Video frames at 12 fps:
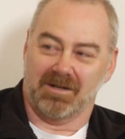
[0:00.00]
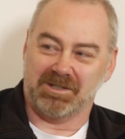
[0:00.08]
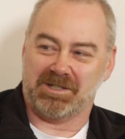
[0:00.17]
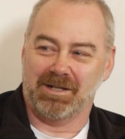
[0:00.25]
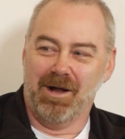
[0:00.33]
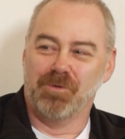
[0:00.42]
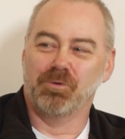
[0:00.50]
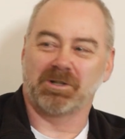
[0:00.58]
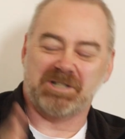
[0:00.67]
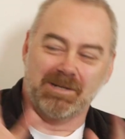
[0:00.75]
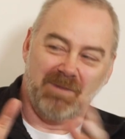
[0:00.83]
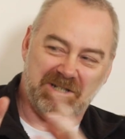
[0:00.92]
The hugs and the
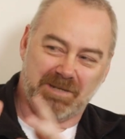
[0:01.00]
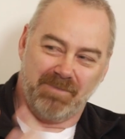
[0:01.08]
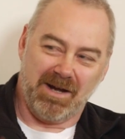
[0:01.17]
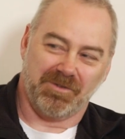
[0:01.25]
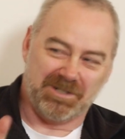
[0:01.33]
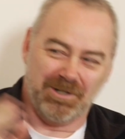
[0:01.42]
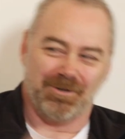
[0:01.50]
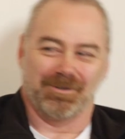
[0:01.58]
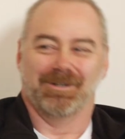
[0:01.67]
video. Not so much about the song.